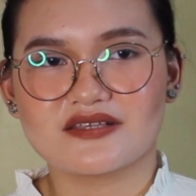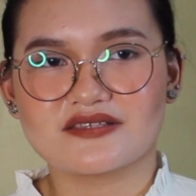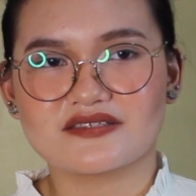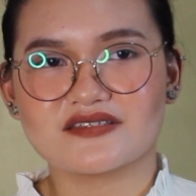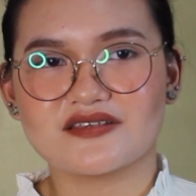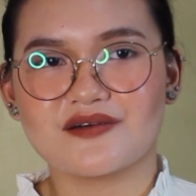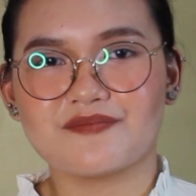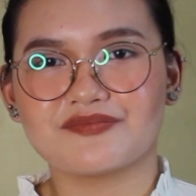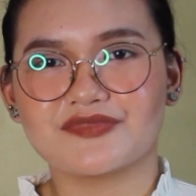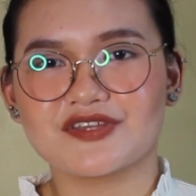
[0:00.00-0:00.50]

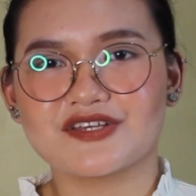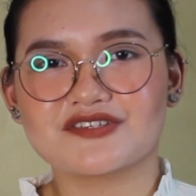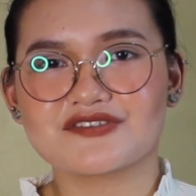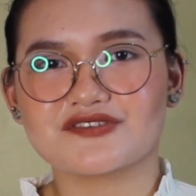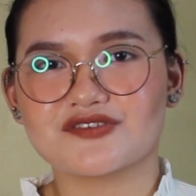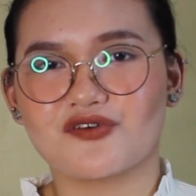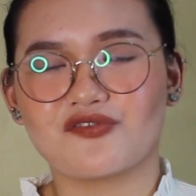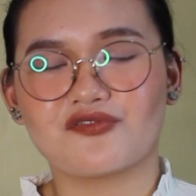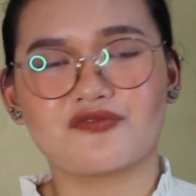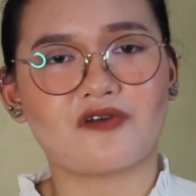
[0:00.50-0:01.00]
something
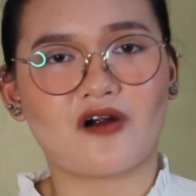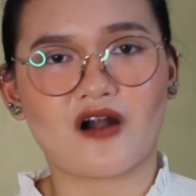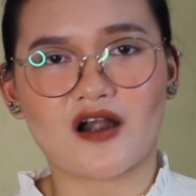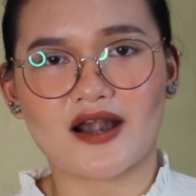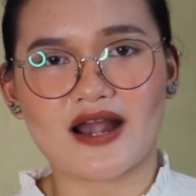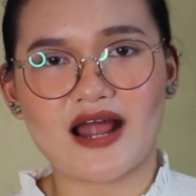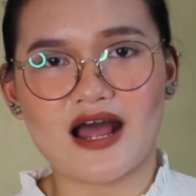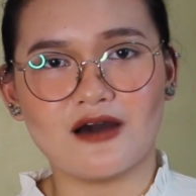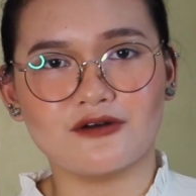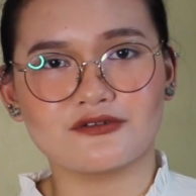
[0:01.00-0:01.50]
so
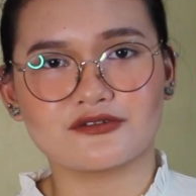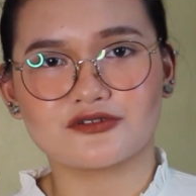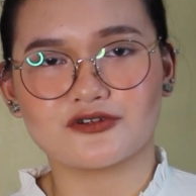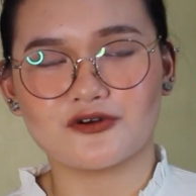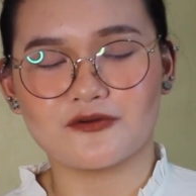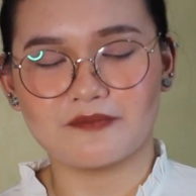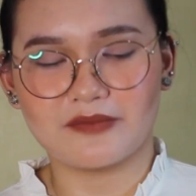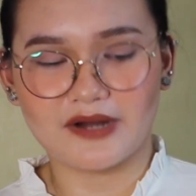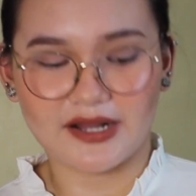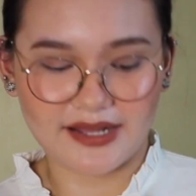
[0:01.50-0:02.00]
far out,
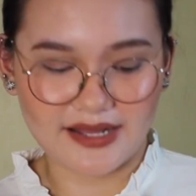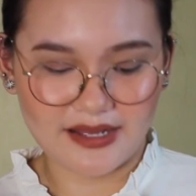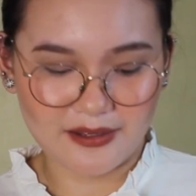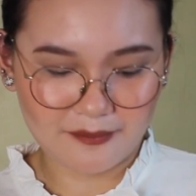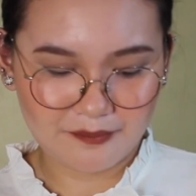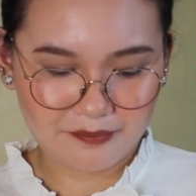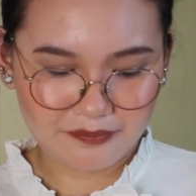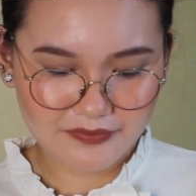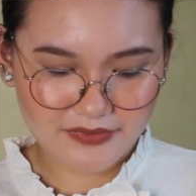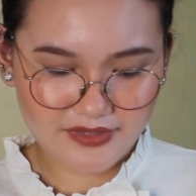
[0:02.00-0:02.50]
kumbaga.